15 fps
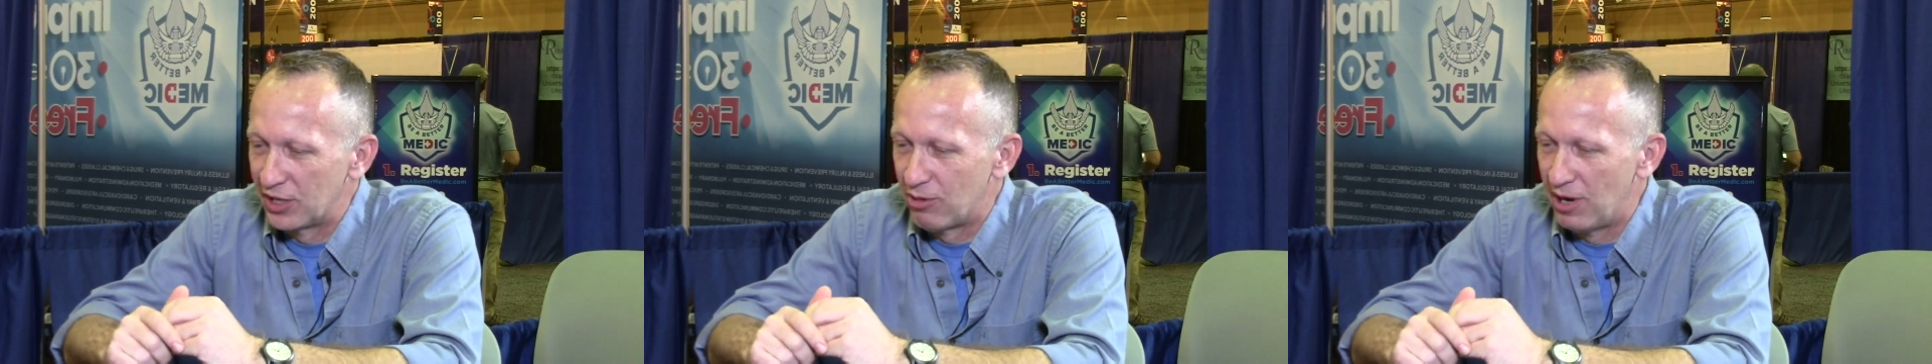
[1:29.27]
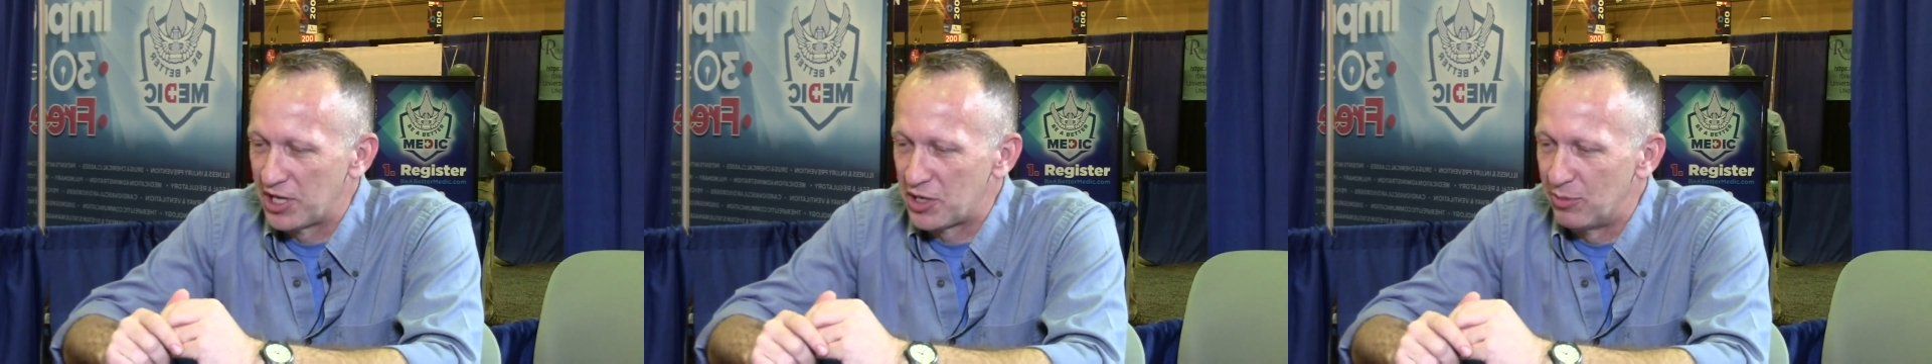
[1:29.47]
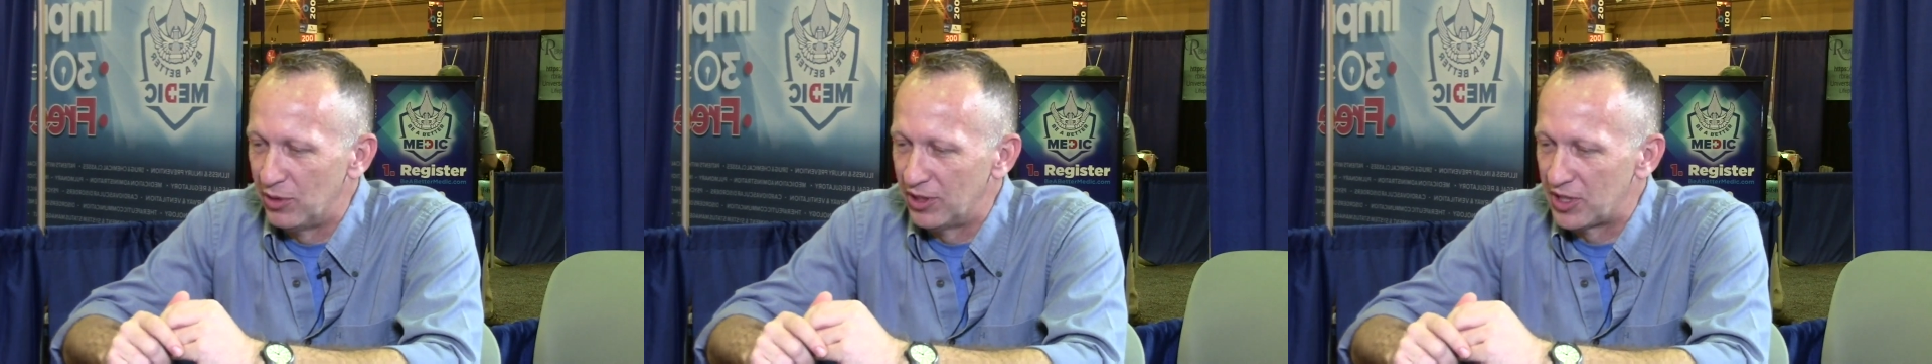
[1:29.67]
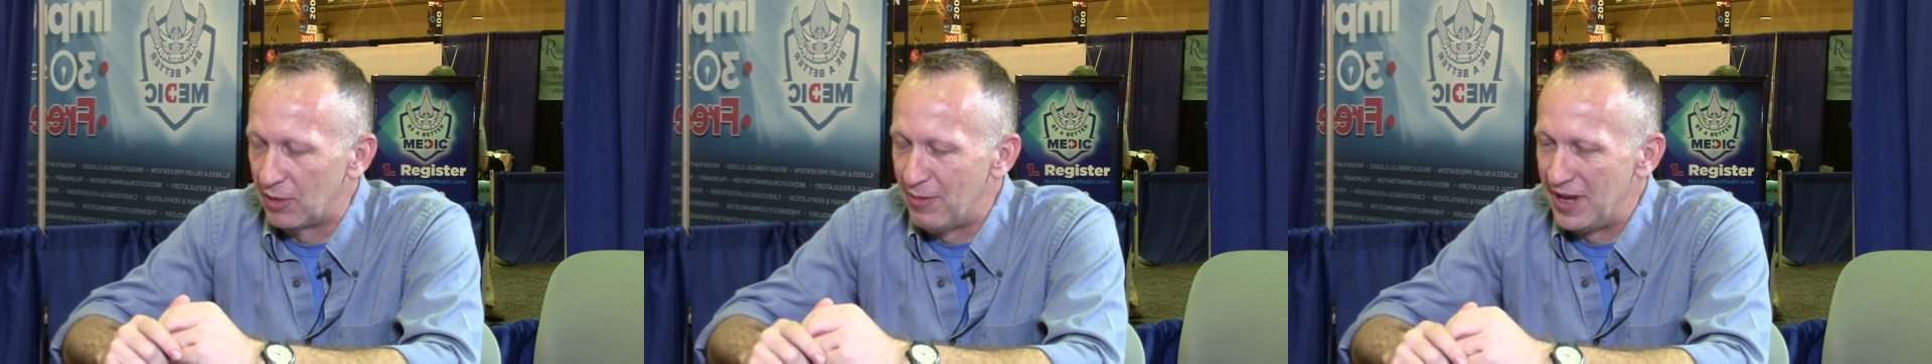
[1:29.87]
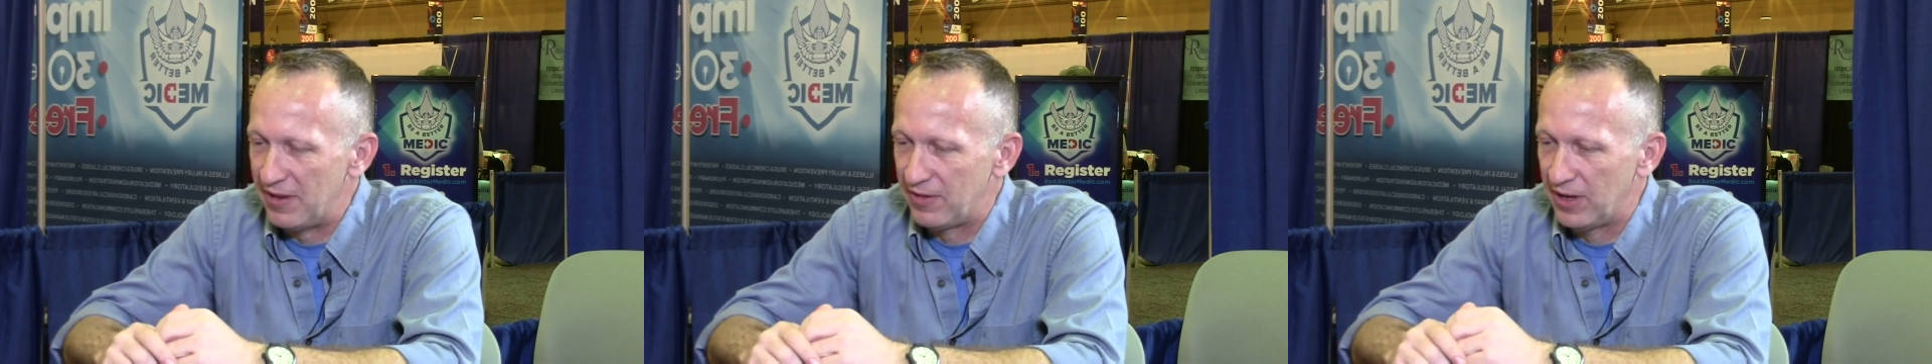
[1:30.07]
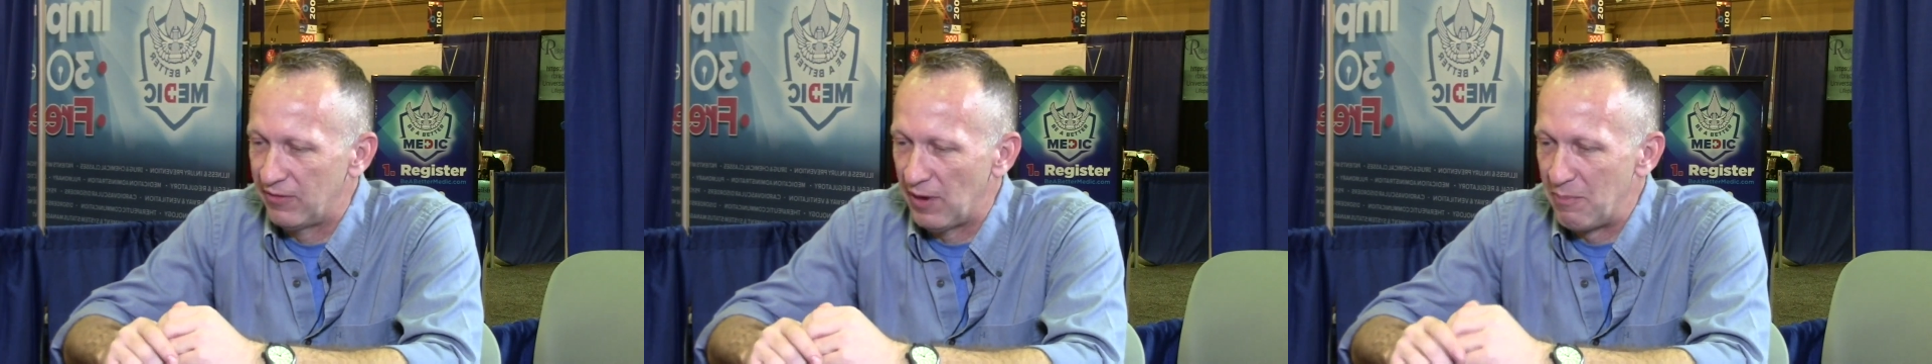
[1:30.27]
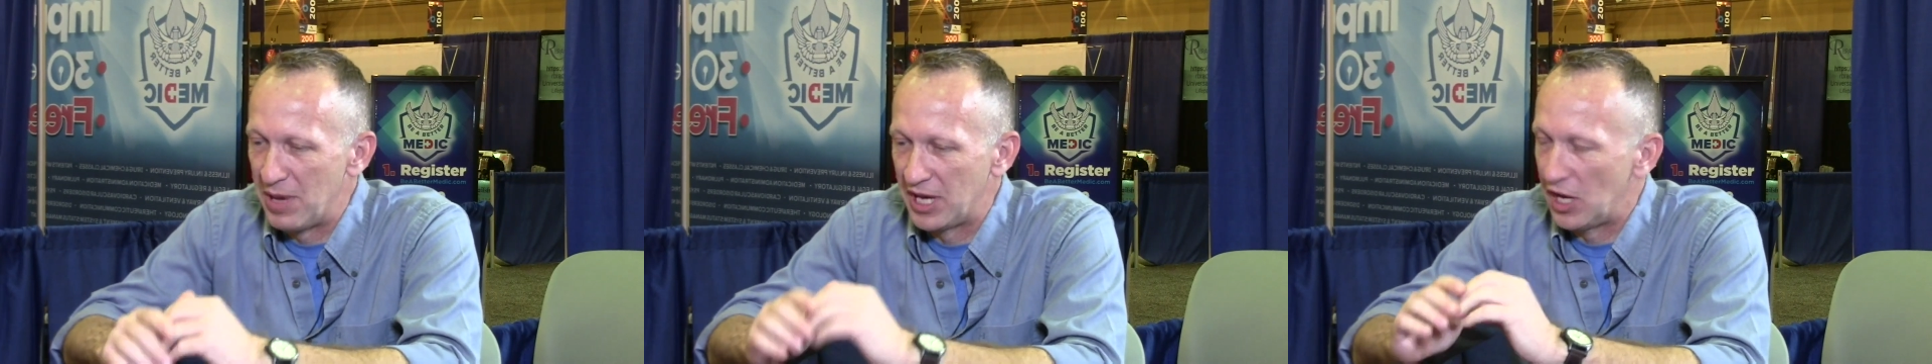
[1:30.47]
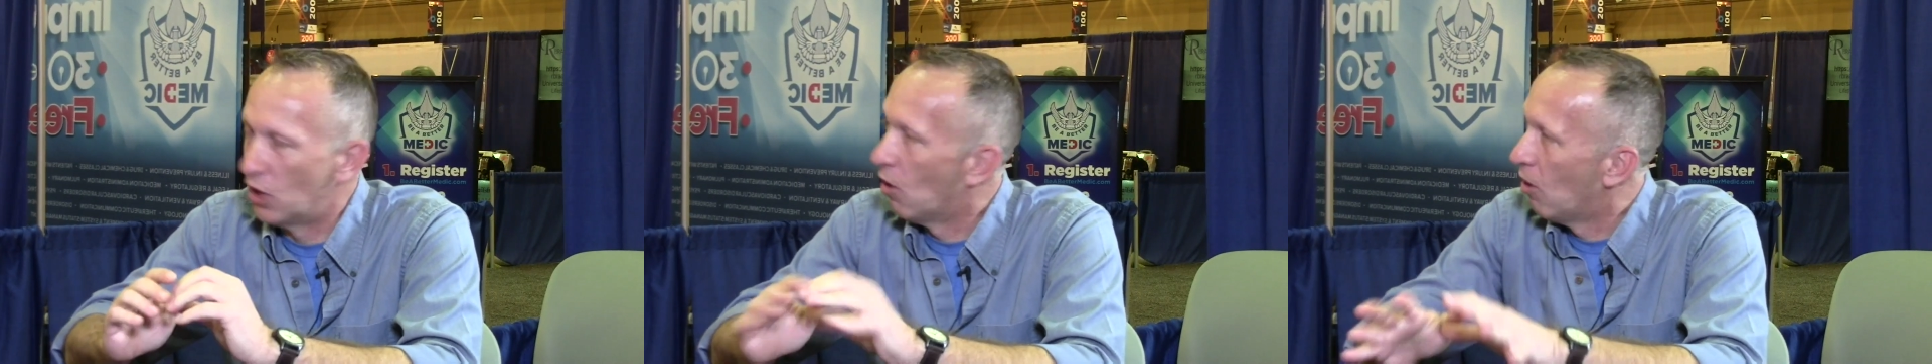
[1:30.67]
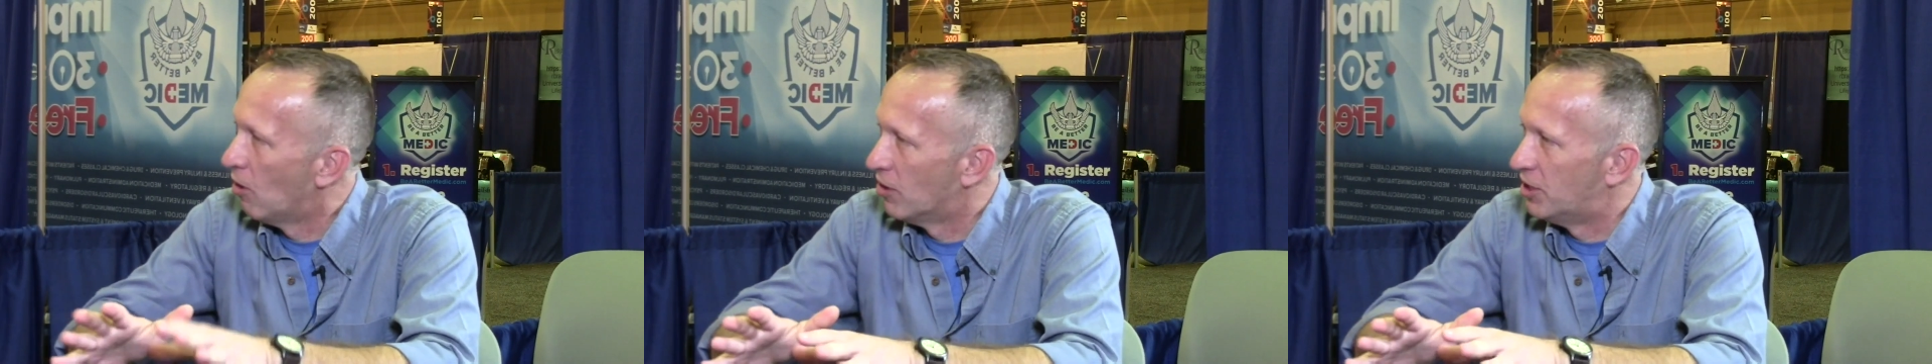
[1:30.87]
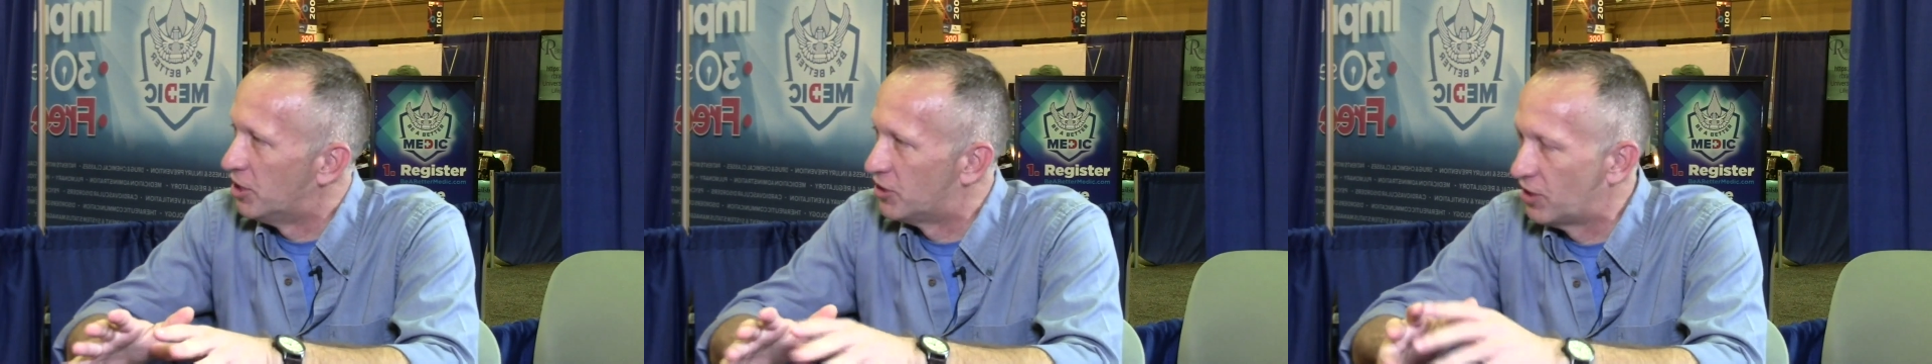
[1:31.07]
questionable if I'm making
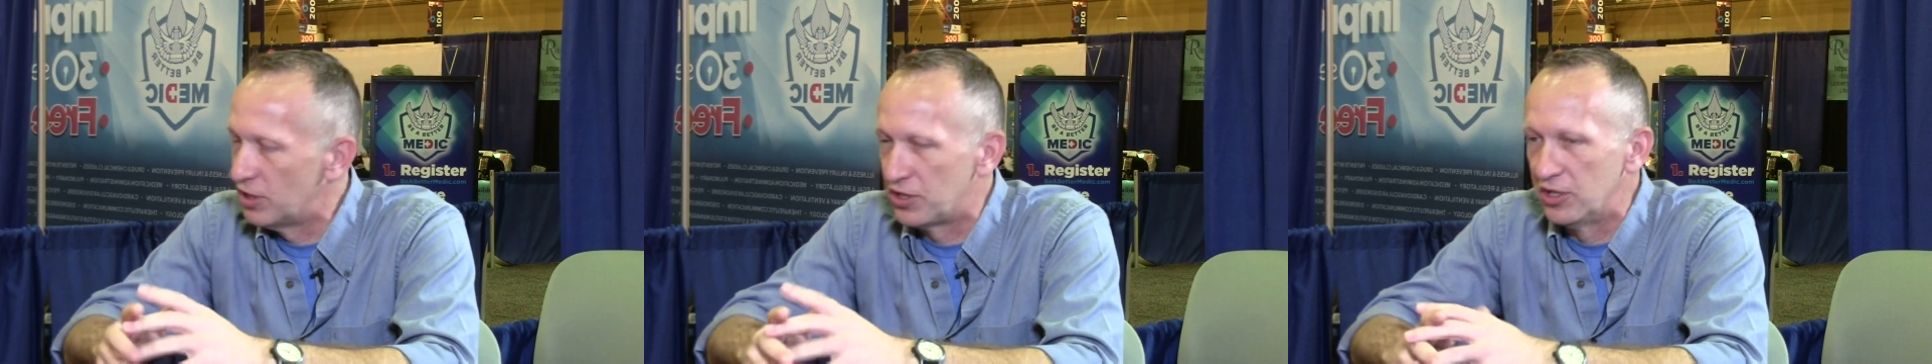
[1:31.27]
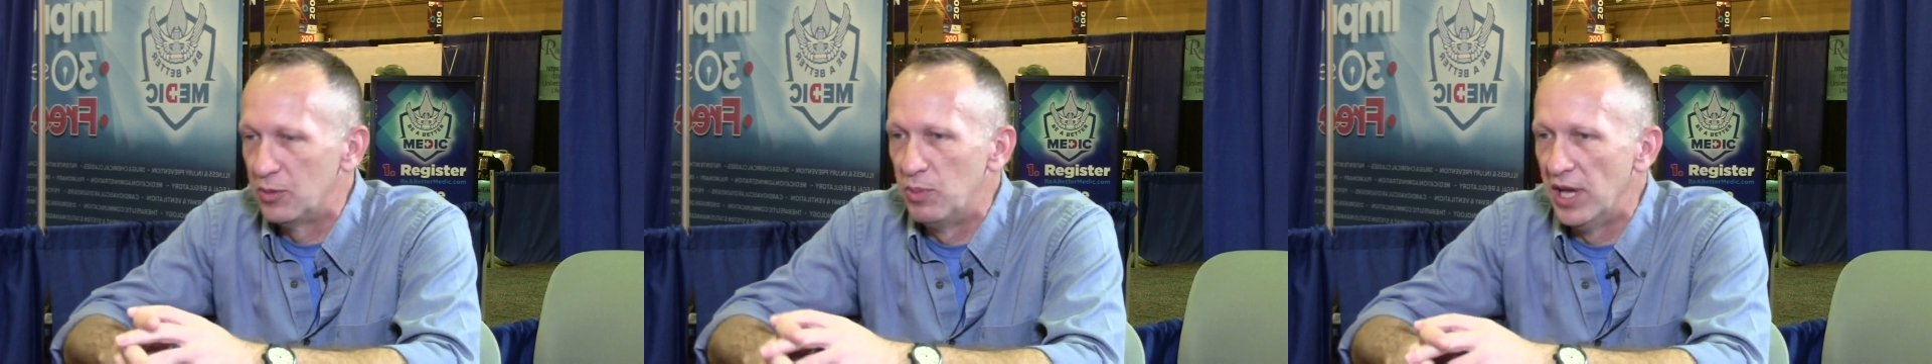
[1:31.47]
all the decisions.